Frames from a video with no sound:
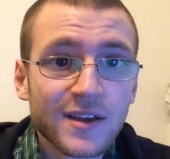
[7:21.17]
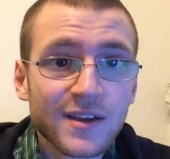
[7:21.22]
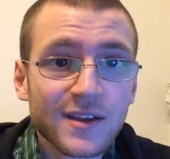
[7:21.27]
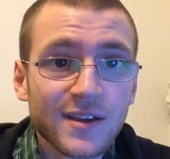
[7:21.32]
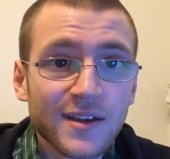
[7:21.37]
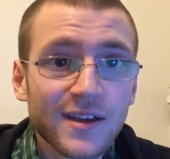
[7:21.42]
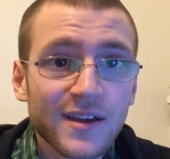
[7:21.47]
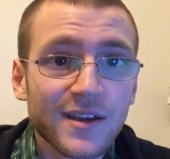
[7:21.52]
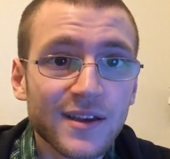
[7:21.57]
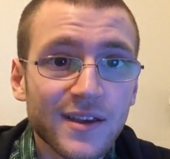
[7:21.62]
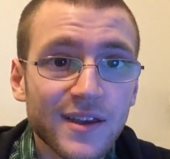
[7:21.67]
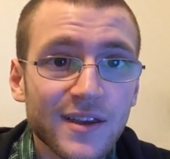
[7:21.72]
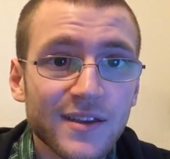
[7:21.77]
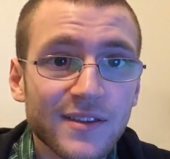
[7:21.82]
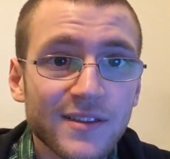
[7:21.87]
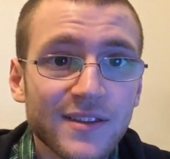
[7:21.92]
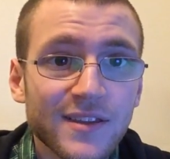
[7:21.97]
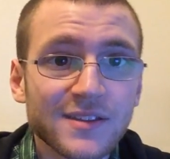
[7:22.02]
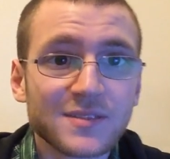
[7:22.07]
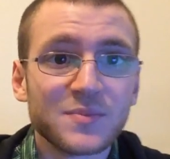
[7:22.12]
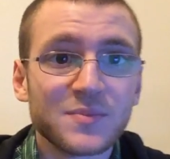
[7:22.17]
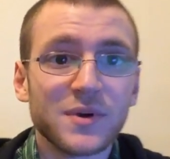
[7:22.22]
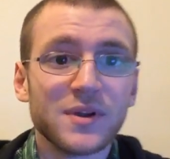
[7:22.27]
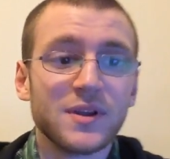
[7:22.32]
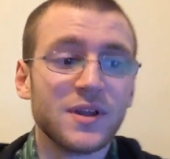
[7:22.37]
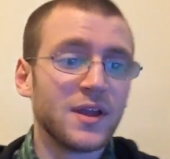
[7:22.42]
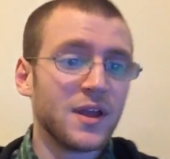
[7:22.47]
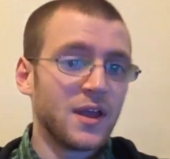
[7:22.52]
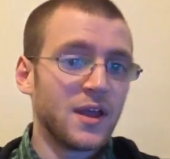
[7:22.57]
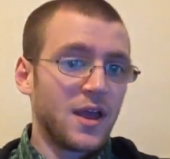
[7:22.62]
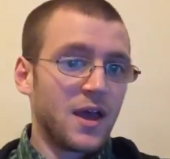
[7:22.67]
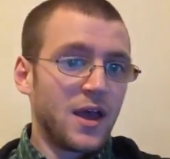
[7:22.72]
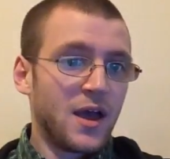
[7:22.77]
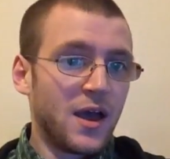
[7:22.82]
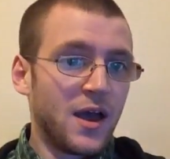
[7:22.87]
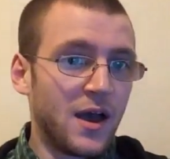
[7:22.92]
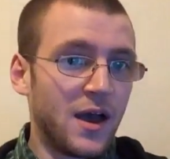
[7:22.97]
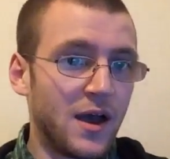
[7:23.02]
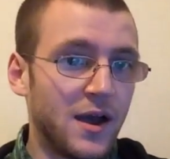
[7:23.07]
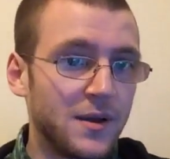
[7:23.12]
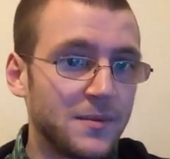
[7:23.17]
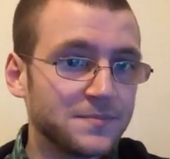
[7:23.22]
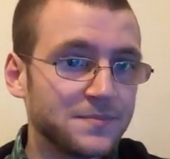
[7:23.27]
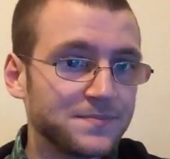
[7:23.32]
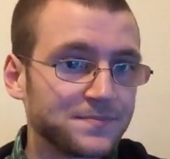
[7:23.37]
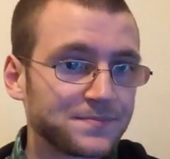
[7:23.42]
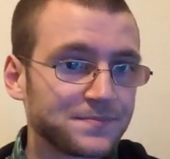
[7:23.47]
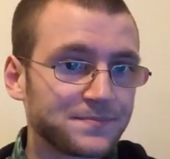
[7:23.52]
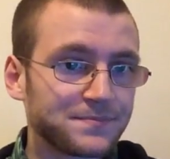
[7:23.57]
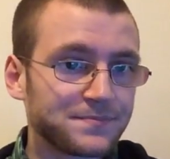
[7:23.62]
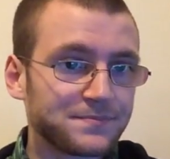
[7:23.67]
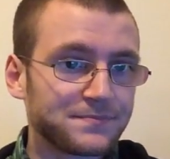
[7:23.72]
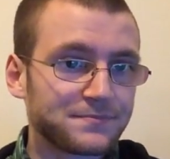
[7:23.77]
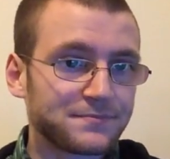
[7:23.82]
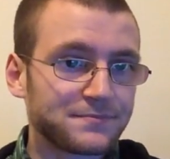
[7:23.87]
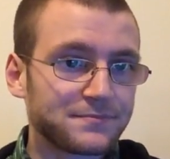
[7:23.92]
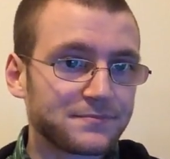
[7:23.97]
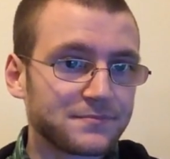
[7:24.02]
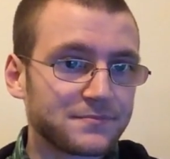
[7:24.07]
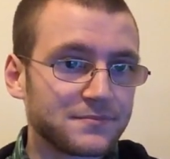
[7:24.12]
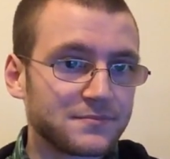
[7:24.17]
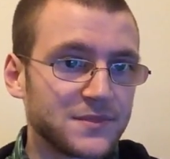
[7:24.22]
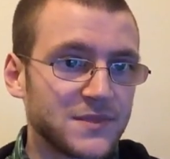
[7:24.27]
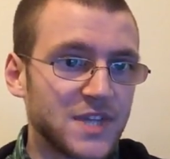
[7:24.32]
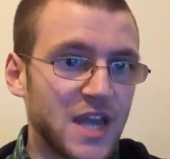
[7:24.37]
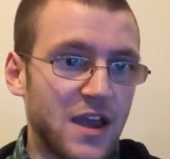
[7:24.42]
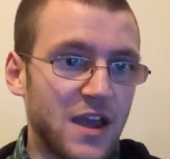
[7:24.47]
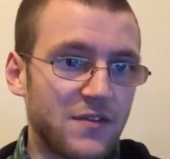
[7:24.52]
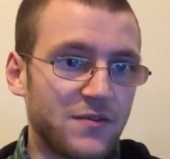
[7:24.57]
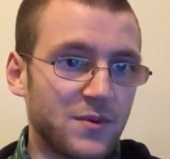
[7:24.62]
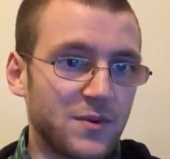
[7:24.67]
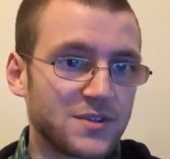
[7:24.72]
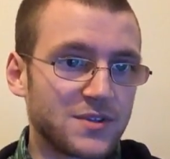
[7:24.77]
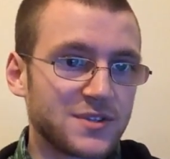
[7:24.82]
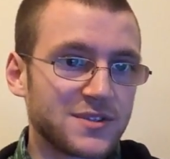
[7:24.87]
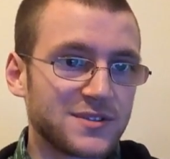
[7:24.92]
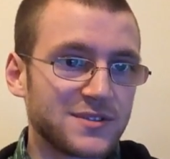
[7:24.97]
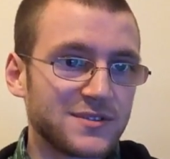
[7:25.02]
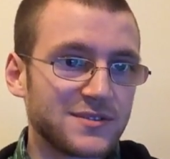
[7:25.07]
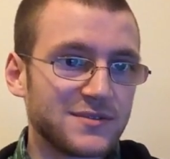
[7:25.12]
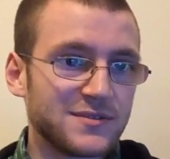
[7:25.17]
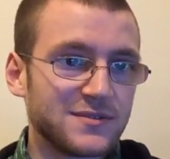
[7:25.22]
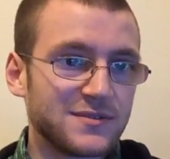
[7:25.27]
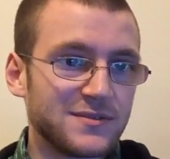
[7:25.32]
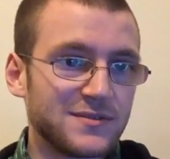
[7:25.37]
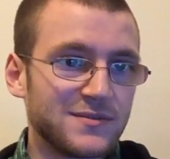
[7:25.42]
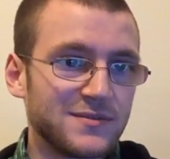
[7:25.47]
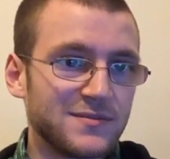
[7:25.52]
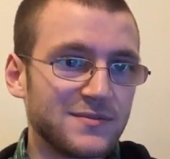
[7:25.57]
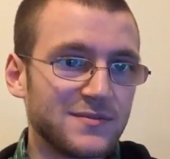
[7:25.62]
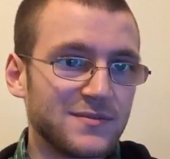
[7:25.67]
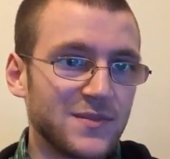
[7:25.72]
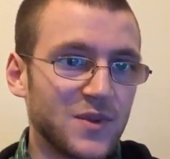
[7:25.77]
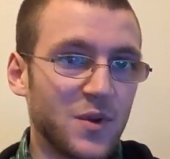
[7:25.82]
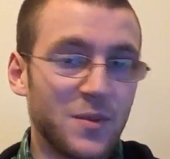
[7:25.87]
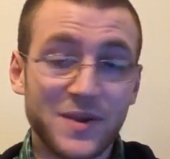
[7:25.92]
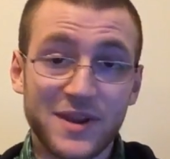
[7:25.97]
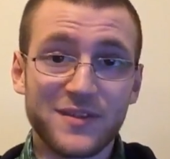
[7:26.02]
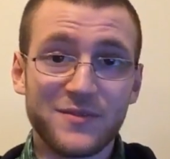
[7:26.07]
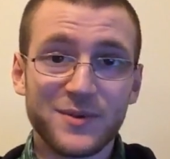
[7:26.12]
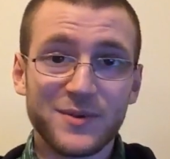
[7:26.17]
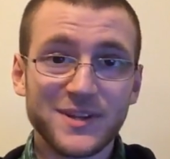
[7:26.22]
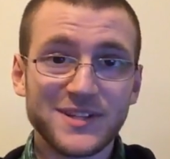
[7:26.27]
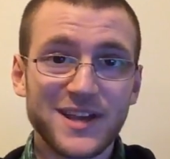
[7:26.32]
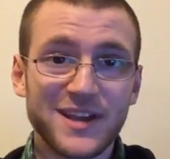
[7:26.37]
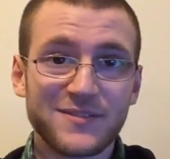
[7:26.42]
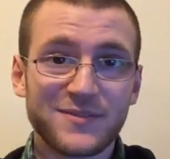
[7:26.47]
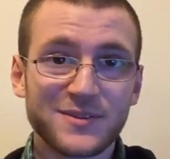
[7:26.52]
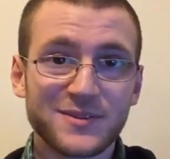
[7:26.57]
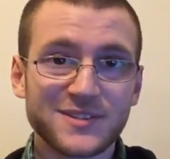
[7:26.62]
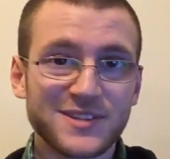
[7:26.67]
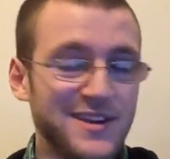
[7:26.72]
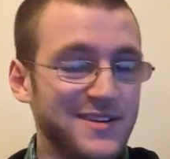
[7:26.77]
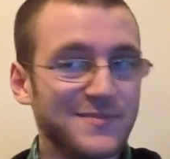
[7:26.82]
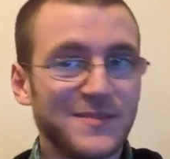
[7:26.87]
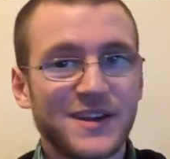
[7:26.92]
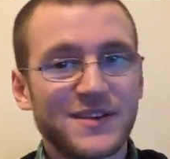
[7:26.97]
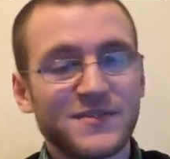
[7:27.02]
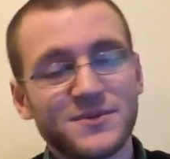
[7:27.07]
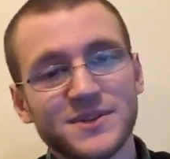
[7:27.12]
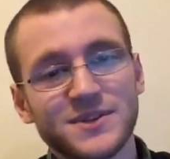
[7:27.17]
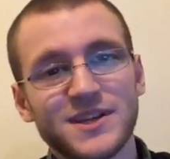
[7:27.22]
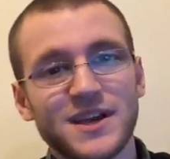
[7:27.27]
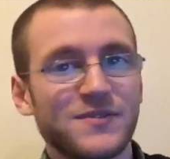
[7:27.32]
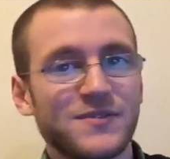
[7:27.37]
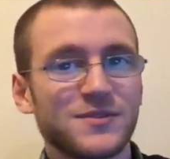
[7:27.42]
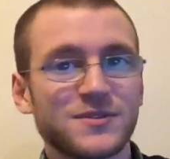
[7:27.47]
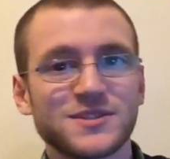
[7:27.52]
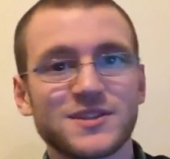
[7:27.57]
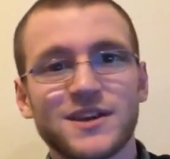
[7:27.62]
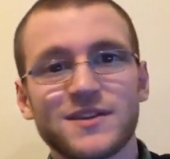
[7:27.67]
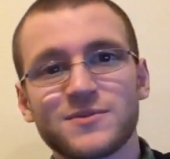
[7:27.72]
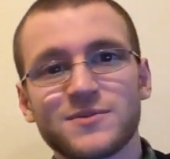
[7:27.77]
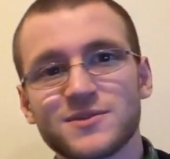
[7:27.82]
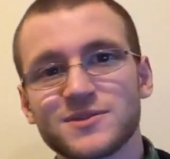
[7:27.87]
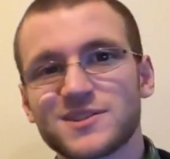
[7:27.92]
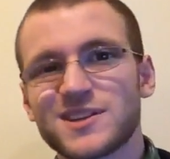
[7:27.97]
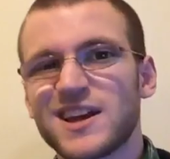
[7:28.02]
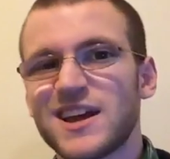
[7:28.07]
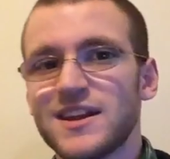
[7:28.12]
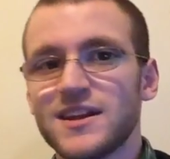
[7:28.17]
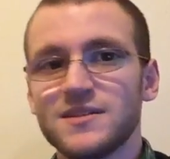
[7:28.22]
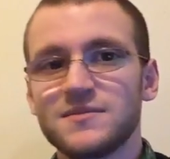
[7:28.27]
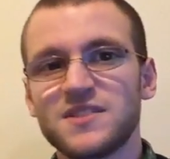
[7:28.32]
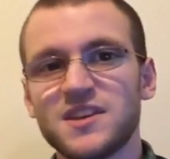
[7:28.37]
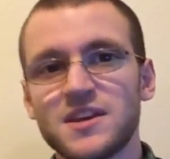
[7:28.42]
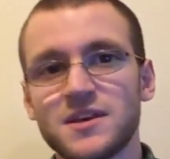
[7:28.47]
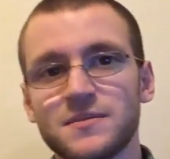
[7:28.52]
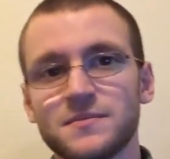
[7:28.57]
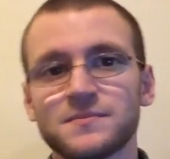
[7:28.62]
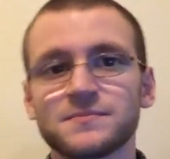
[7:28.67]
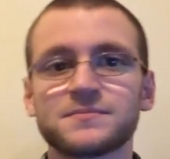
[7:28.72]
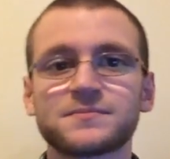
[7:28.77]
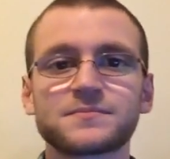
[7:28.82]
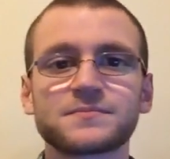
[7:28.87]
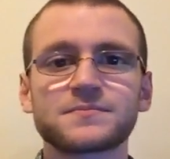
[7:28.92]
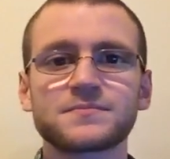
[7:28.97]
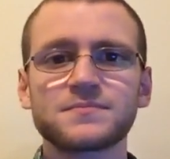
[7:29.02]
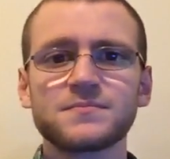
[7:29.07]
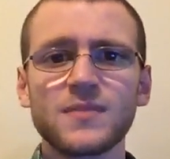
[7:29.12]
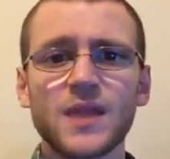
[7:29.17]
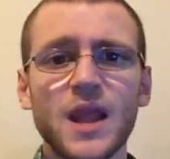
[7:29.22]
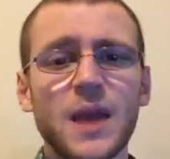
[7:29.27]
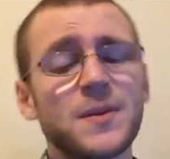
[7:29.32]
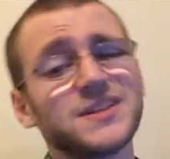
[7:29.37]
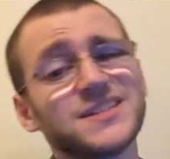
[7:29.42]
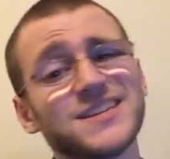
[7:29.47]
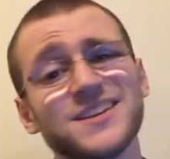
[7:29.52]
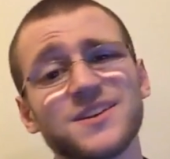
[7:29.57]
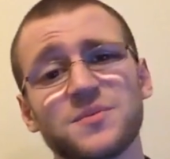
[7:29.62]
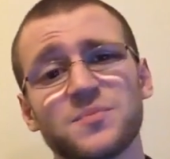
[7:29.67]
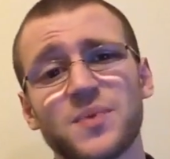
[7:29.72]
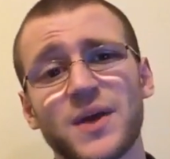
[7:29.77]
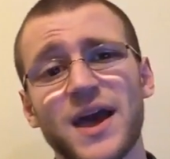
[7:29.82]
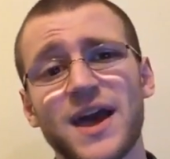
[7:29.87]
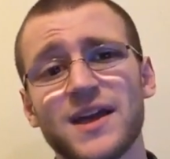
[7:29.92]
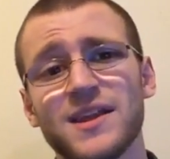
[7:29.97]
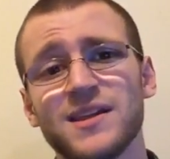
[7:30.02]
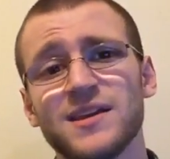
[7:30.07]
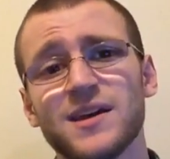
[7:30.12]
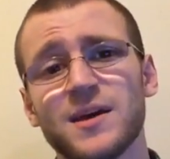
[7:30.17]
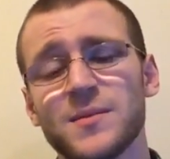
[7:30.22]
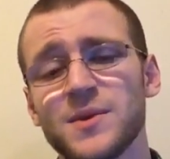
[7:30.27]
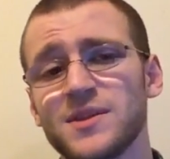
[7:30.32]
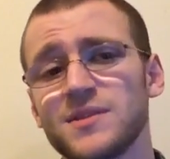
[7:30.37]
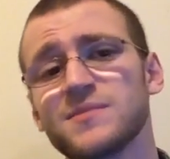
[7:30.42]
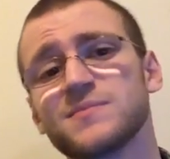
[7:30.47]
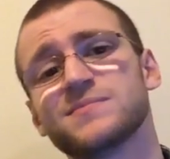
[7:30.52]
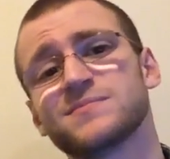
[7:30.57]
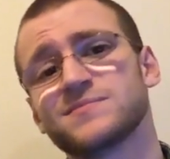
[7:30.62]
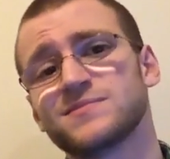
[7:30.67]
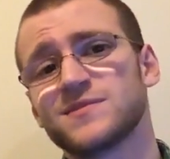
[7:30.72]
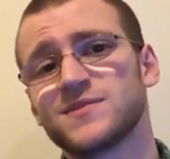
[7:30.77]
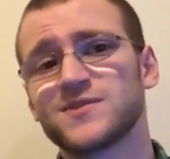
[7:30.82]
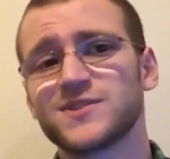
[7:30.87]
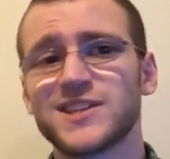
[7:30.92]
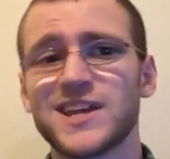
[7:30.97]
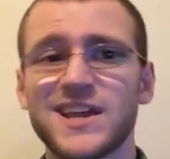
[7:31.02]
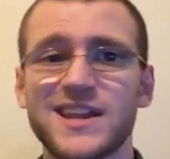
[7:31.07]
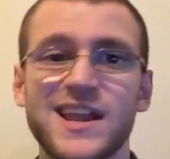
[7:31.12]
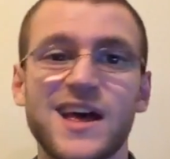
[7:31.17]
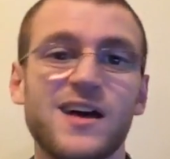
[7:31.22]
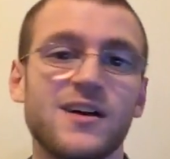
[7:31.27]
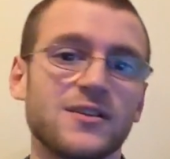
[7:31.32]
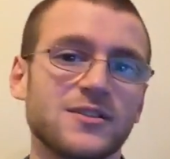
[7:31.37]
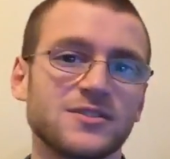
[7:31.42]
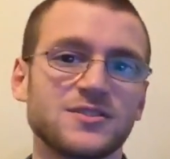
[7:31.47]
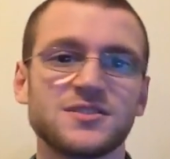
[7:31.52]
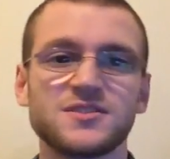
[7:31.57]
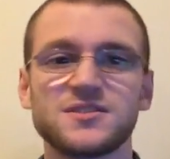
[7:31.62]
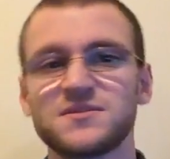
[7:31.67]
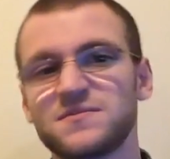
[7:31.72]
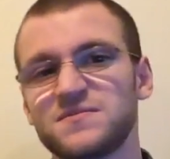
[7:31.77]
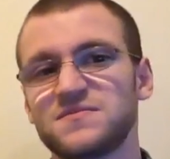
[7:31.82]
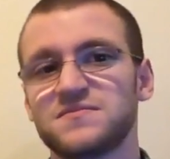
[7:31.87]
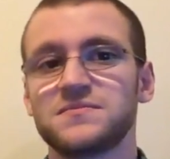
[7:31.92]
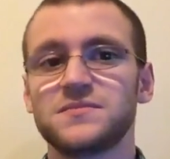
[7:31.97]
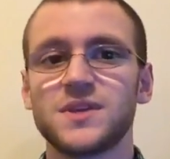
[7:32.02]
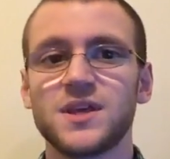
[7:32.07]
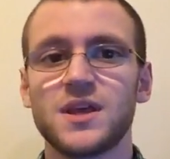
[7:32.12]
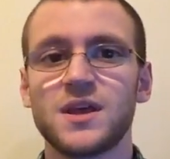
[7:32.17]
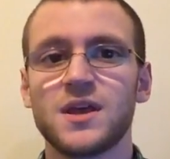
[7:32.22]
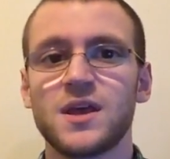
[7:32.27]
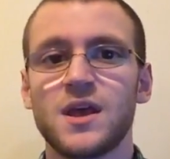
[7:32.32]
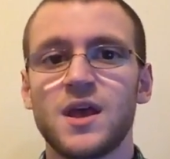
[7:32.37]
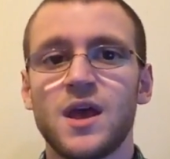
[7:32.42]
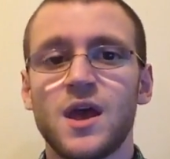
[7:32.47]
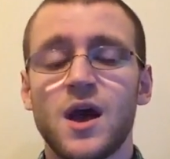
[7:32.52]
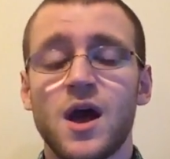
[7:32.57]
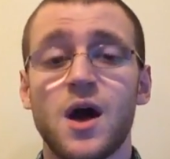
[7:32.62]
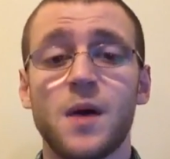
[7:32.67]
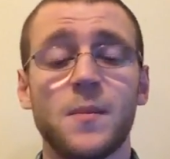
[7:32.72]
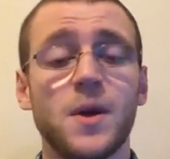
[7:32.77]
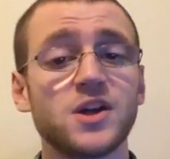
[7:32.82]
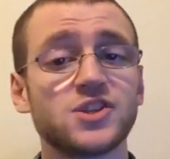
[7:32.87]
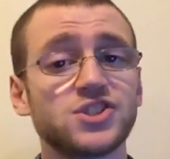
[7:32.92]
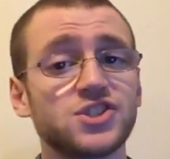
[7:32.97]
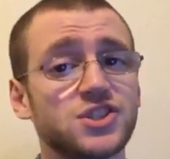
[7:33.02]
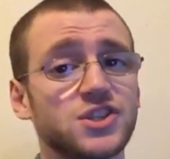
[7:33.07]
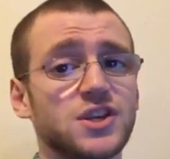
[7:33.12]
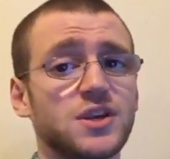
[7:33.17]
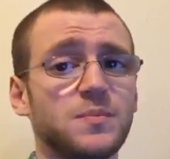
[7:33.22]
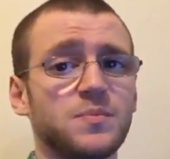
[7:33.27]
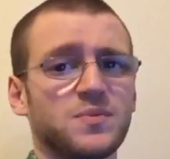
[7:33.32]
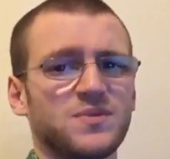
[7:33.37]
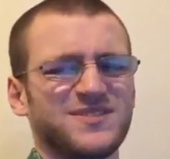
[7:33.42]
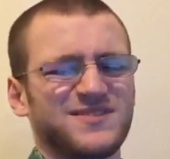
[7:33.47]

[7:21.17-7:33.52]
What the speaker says: Oh, yeah, thanks, bud. Tac Force. You want me to give away Tac Force? No, I'm not giving away Tac Force. Tac Force is kind of, yeah. I'm not saying they're bad. I mean, for $10, yeah. A cheap